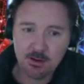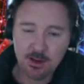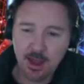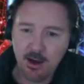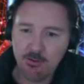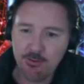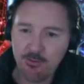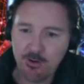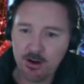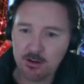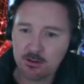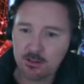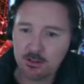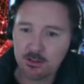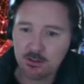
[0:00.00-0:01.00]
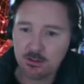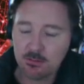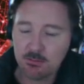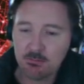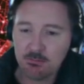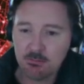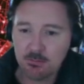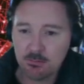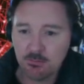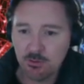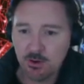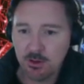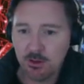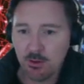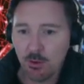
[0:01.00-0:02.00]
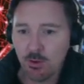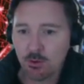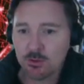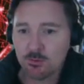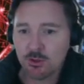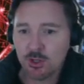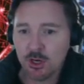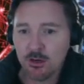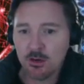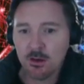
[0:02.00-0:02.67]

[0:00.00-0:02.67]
alpha, just really awesome shit.